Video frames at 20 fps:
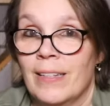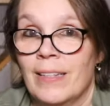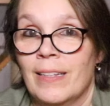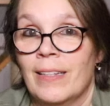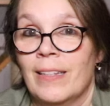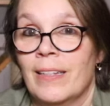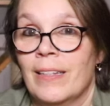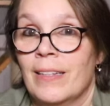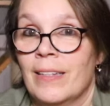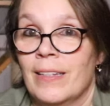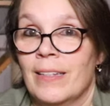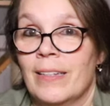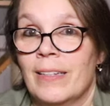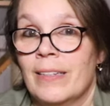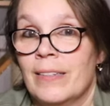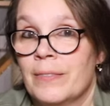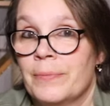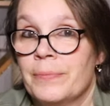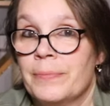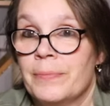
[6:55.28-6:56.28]

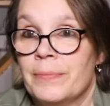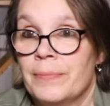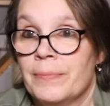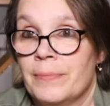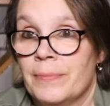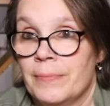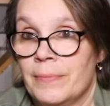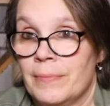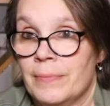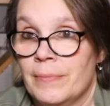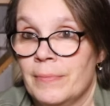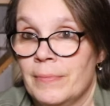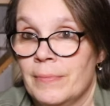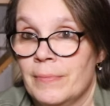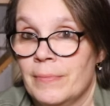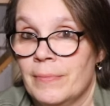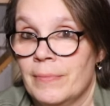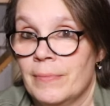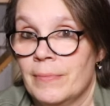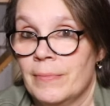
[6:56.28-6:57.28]

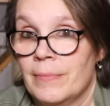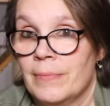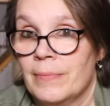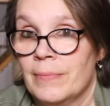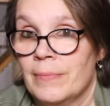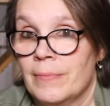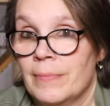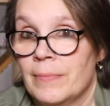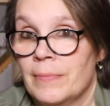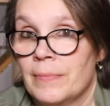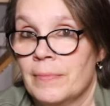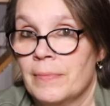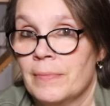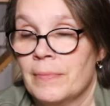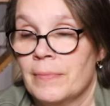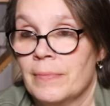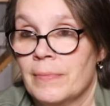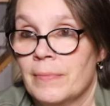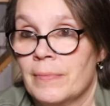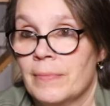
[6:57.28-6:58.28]

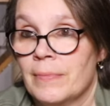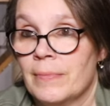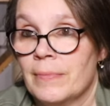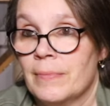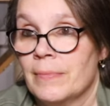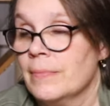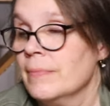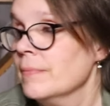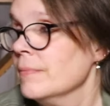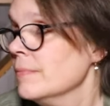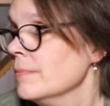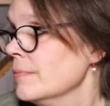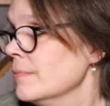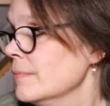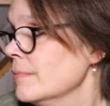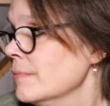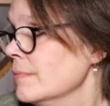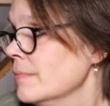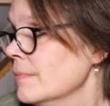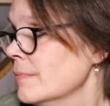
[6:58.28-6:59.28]

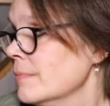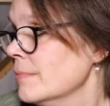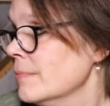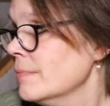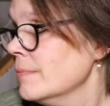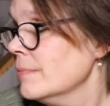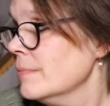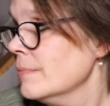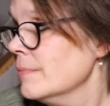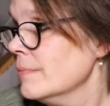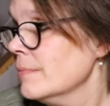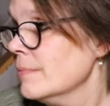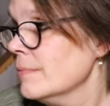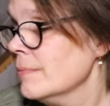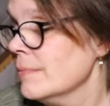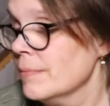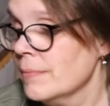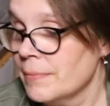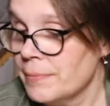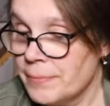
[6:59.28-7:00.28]

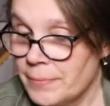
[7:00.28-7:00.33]
No words are spoken by the person on screen.